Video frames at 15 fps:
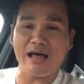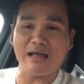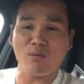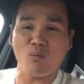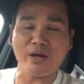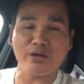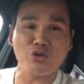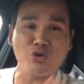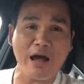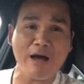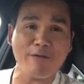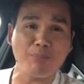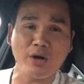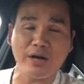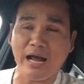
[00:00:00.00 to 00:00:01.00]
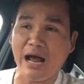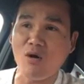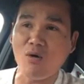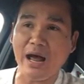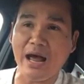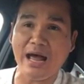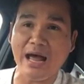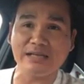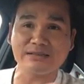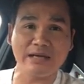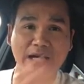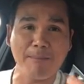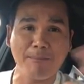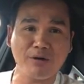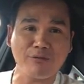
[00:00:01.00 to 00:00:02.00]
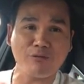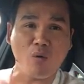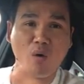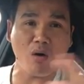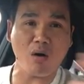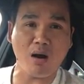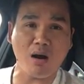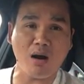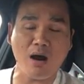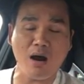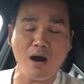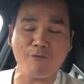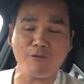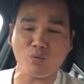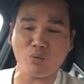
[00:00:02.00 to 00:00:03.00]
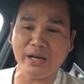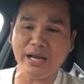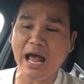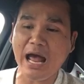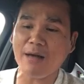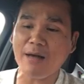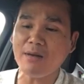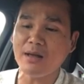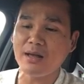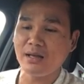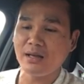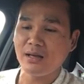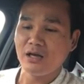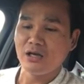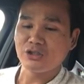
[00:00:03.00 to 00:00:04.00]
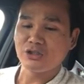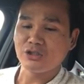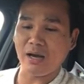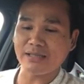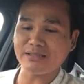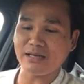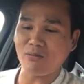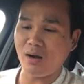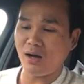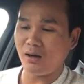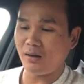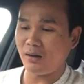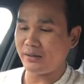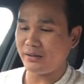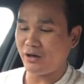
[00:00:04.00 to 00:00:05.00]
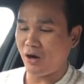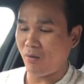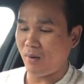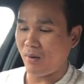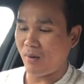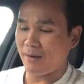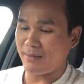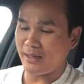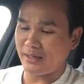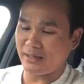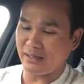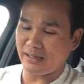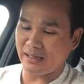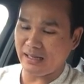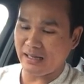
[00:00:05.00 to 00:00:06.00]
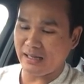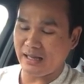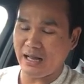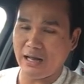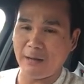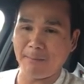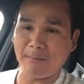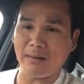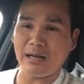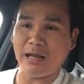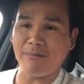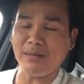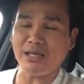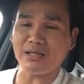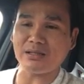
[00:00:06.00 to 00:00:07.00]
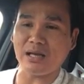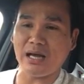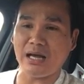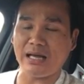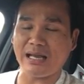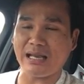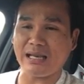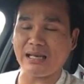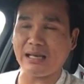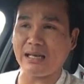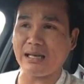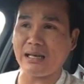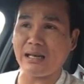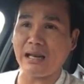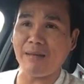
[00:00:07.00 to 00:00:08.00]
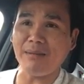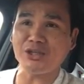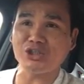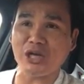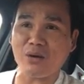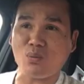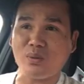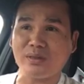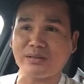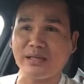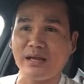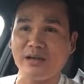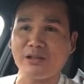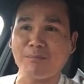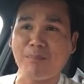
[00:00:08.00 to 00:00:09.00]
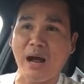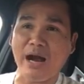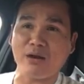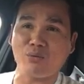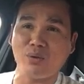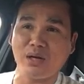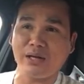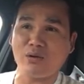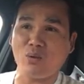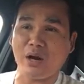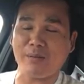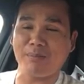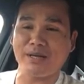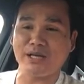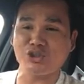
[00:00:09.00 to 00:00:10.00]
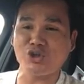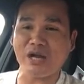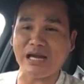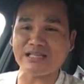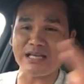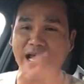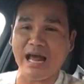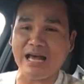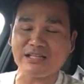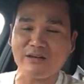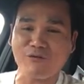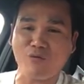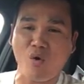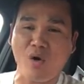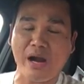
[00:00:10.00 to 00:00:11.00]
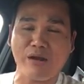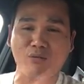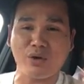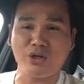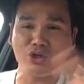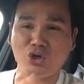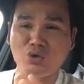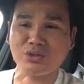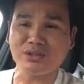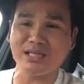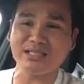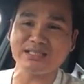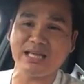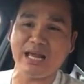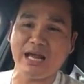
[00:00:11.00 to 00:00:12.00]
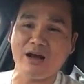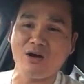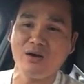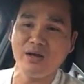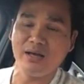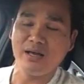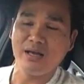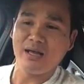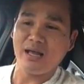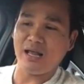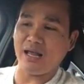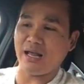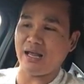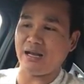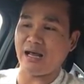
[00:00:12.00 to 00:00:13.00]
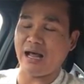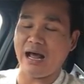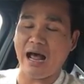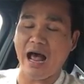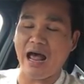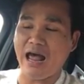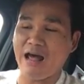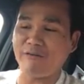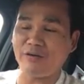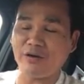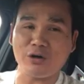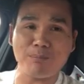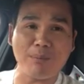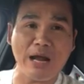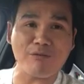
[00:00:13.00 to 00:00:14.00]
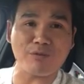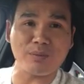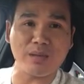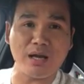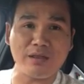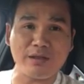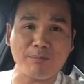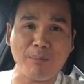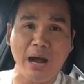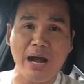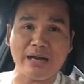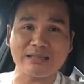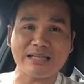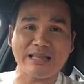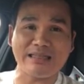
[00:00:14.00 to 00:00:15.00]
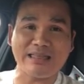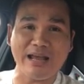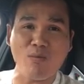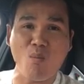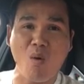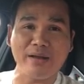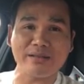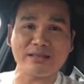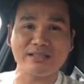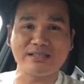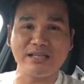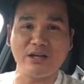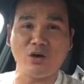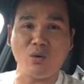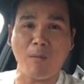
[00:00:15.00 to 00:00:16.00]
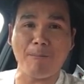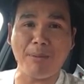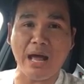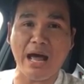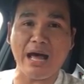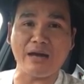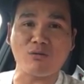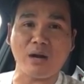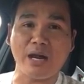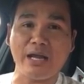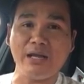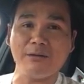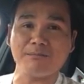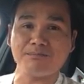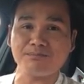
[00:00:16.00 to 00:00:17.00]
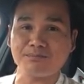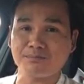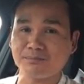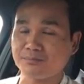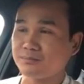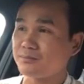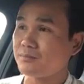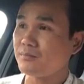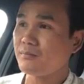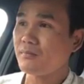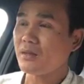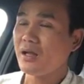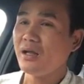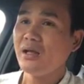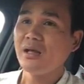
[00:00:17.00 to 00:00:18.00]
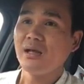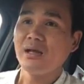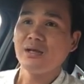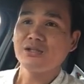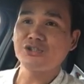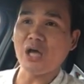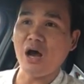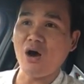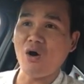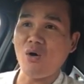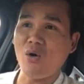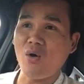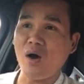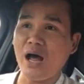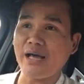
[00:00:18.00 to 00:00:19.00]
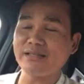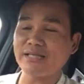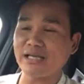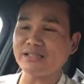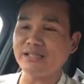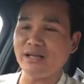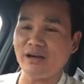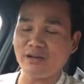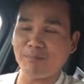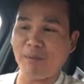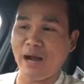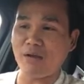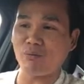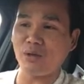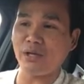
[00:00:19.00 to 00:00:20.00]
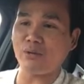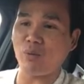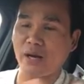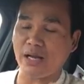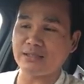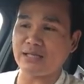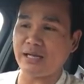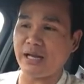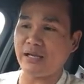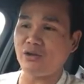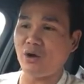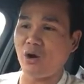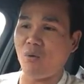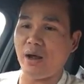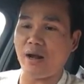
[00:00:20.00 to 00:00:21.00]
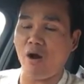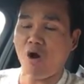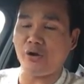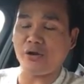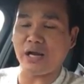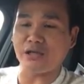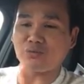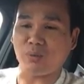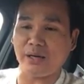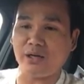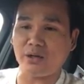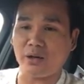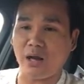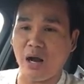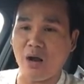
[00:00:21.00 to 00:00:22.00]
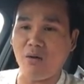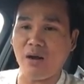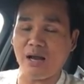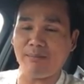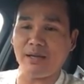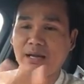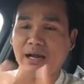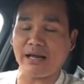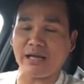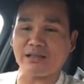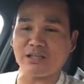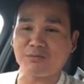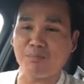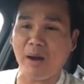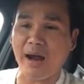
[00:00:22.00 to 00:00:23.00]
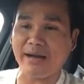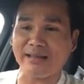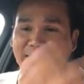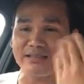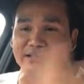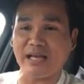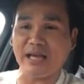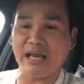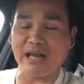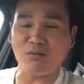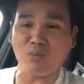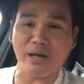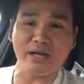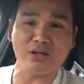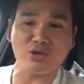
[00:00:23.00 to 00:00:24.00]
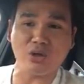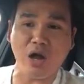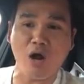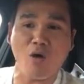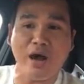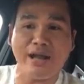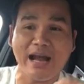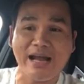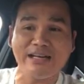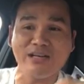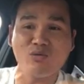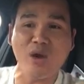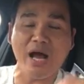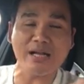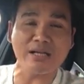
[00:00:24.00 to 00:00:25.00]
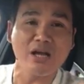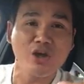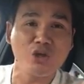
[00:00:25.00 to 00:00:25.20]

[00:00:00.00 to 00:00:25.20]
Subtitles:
what you have put out as the number for rehab. So I said, well, you know what? I mean, let me check with the other buyer really quick because you guys are asking for a reduced discount, and I haven't heard back from the other buyers, and they want the deal bad, right? So I text the other buyer really quick. I said, hey, you know what? Are you guys ready to go? I mean, I got this buyer that say, hey, ready to go. And I do not